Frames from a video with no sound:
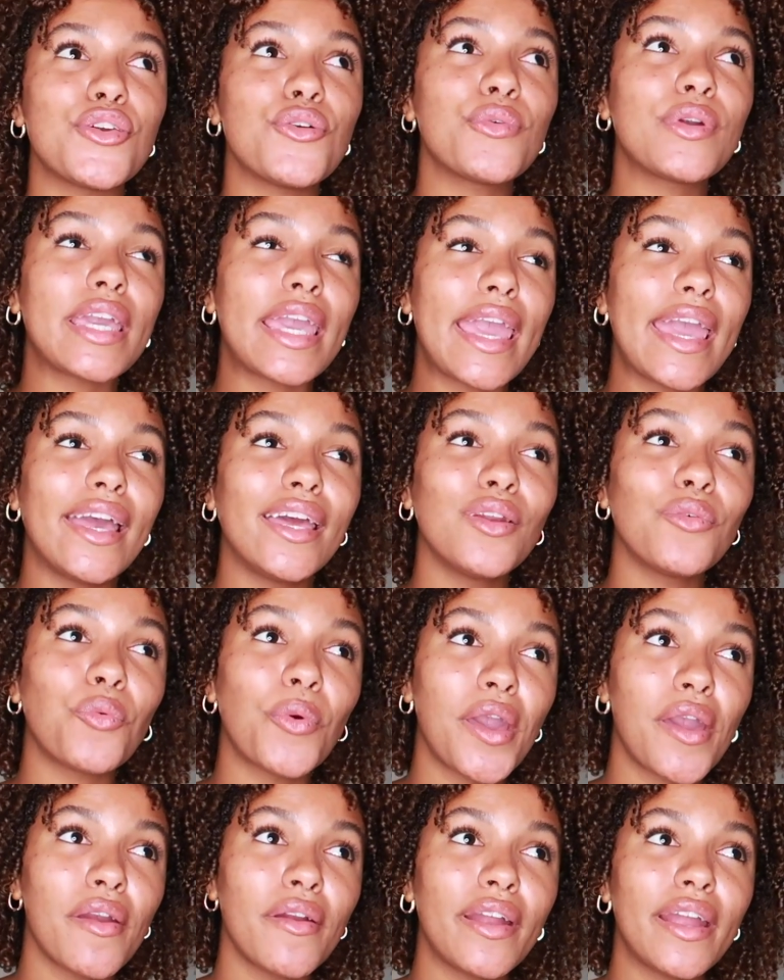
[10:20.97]
You can
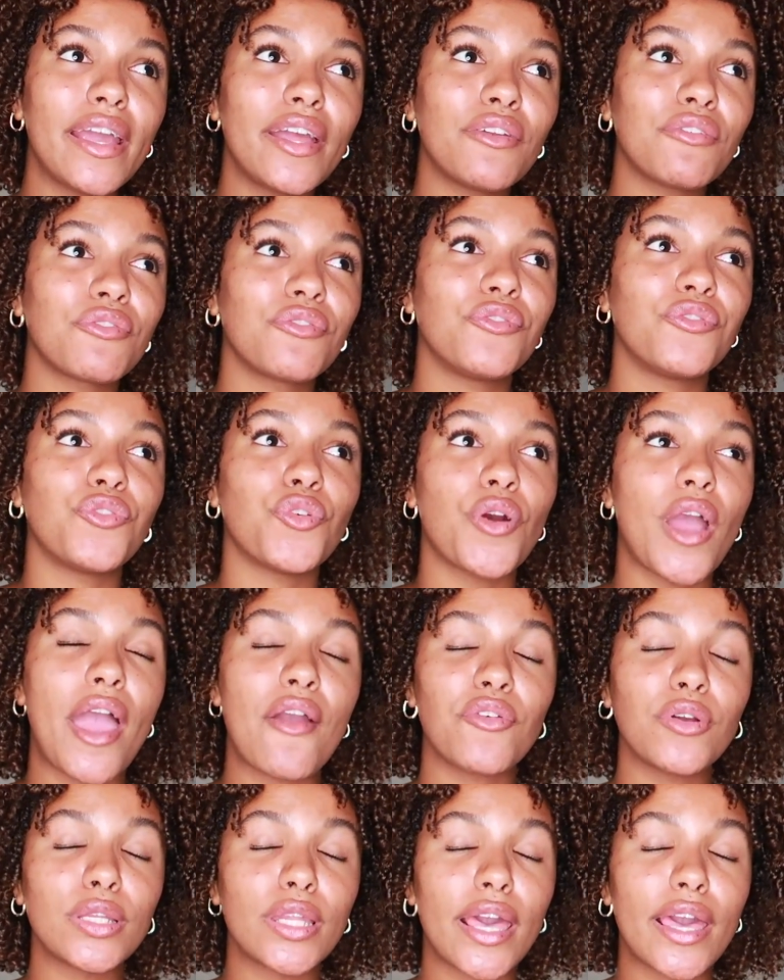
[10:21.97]
wear it for
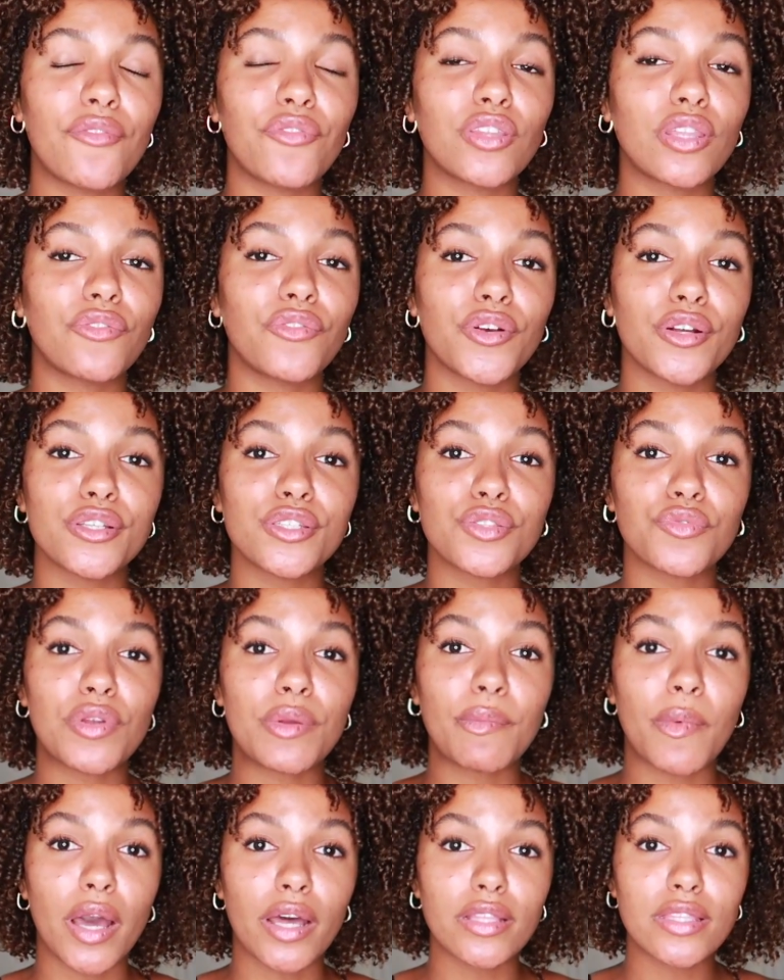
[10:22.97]
every day for the first
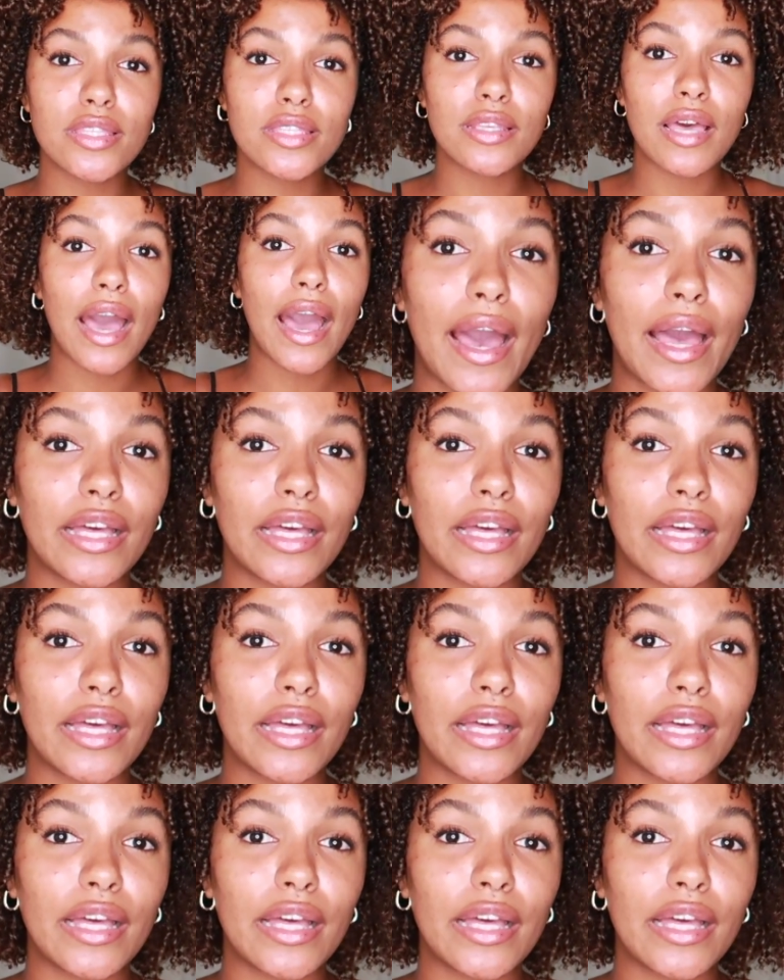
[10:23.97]
three months.